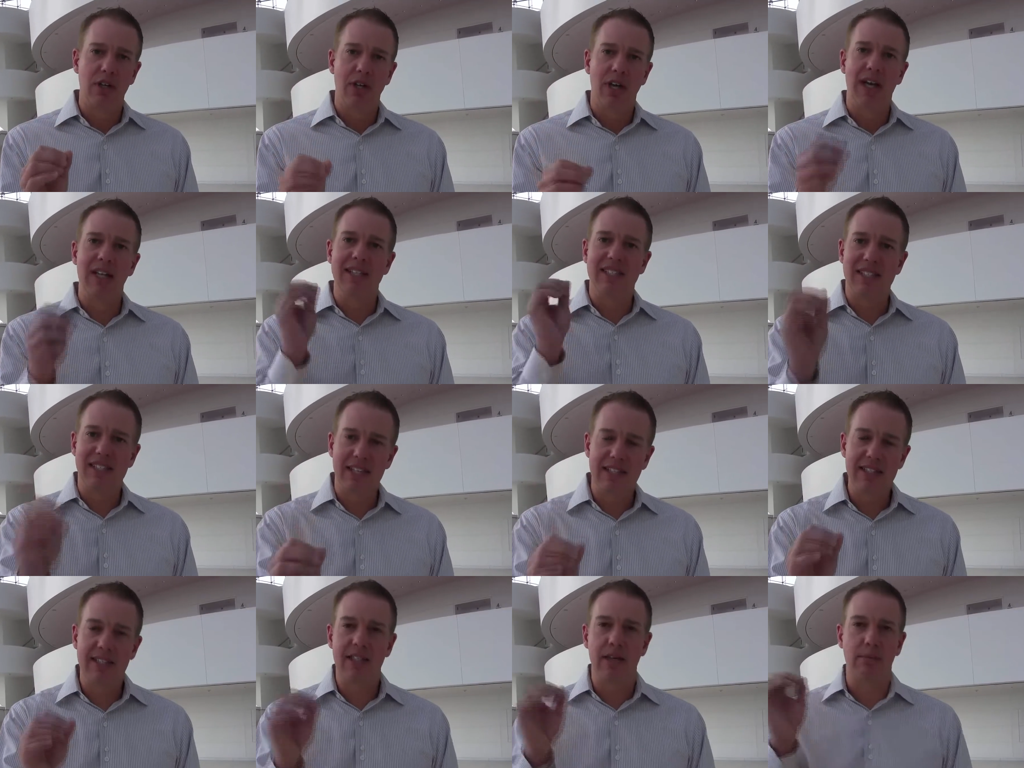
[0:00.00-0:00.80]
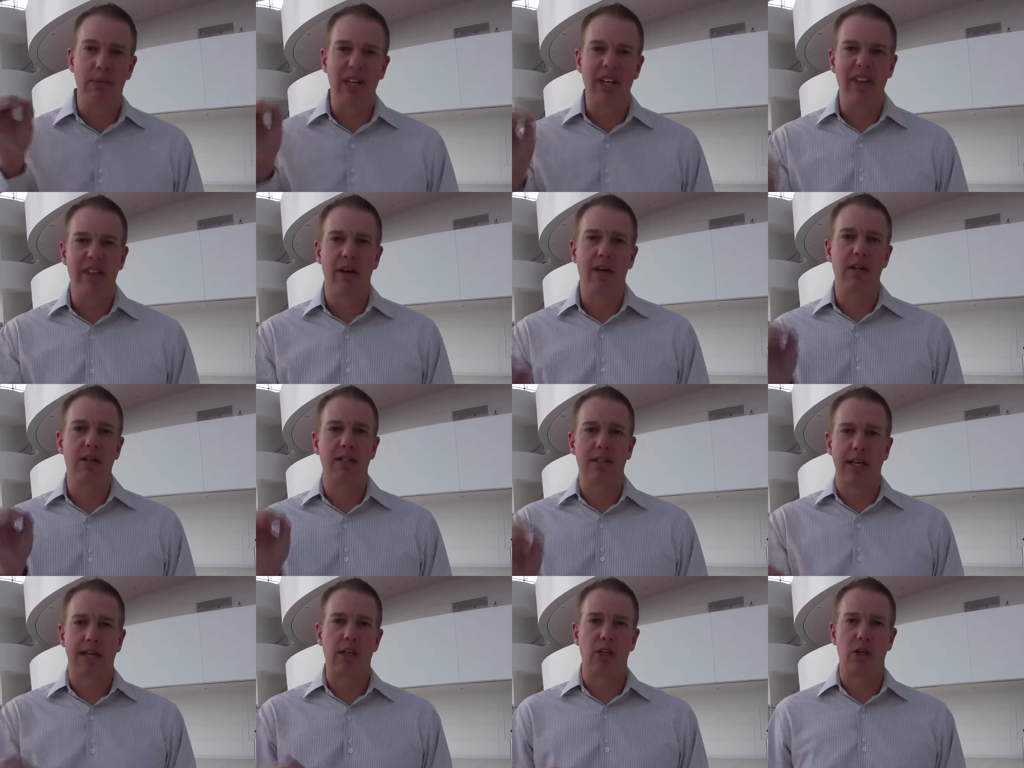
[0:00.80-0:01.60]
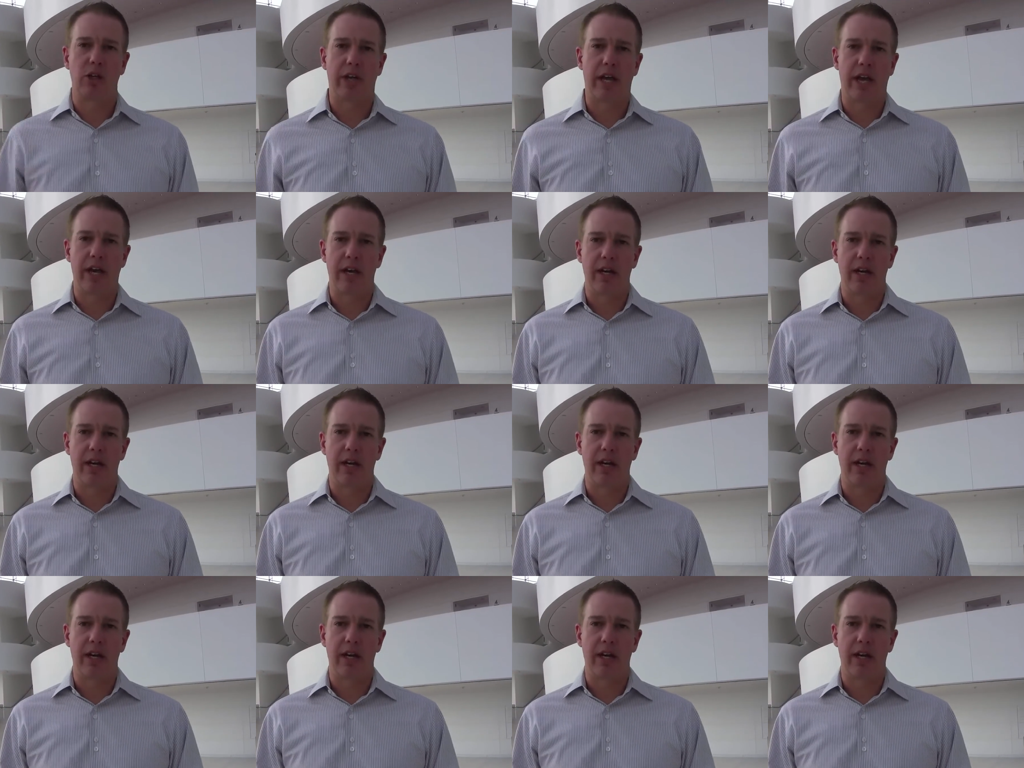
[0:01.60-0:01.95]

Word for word: and send somebody there to take a look at